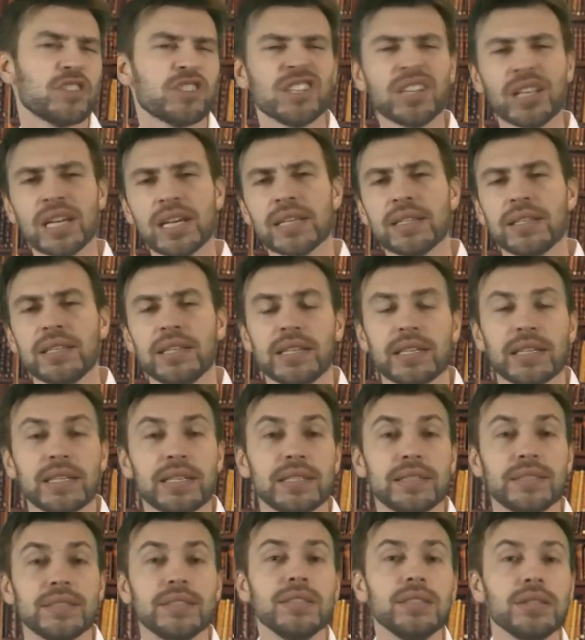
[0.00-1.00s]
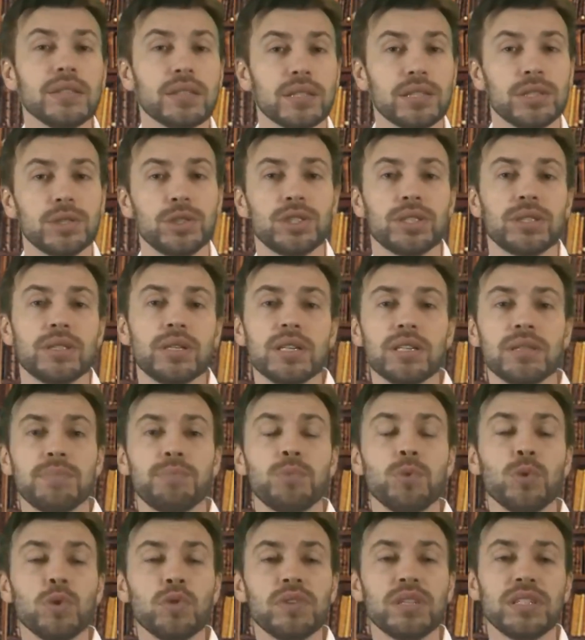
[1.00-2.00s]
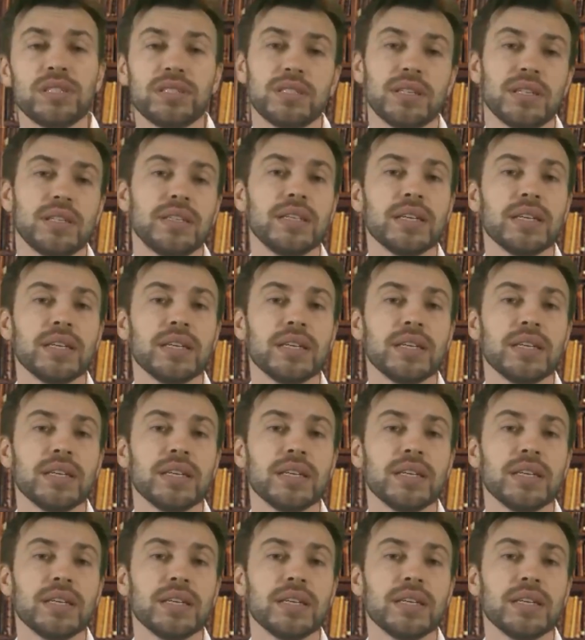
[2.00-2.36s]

in time, in aspiration, in